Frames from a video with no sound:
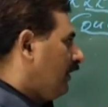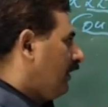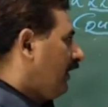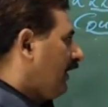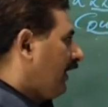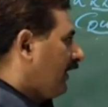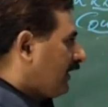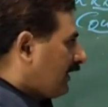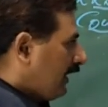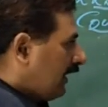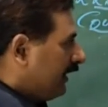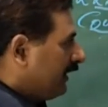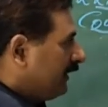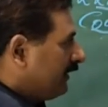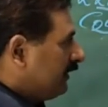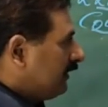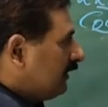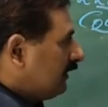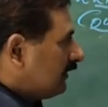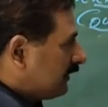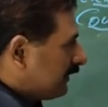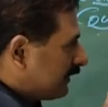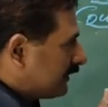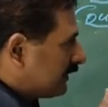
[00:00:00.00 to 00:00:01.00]

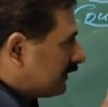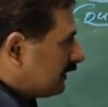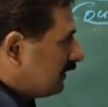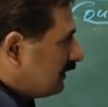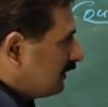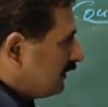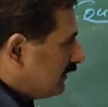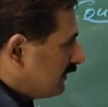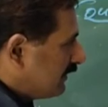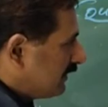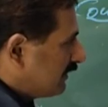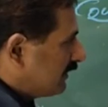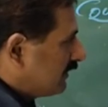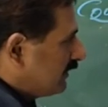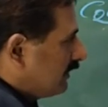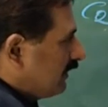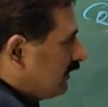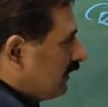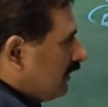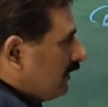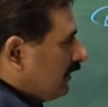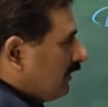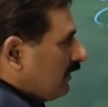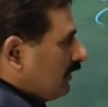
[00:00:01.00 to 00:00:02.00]
Again, this is
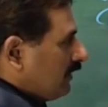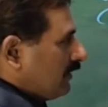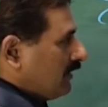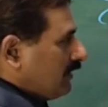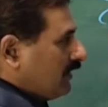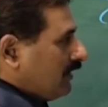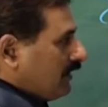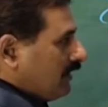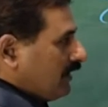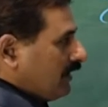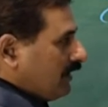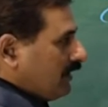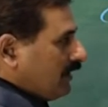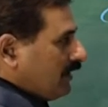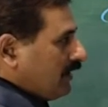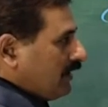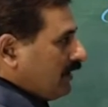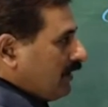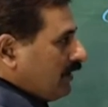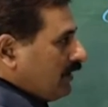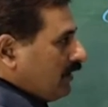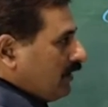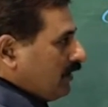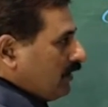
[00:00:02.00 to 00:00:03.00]

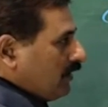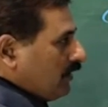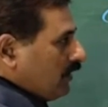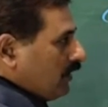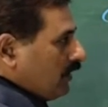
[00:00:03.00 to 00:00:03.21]
the